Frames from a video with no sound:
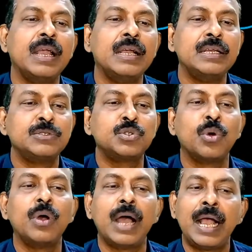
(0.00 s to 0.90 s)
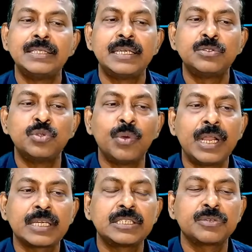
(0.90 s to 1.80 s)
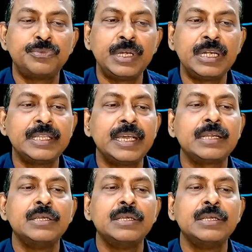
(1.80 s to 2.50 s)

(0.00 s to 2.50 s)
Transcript: So as there is no electric field there,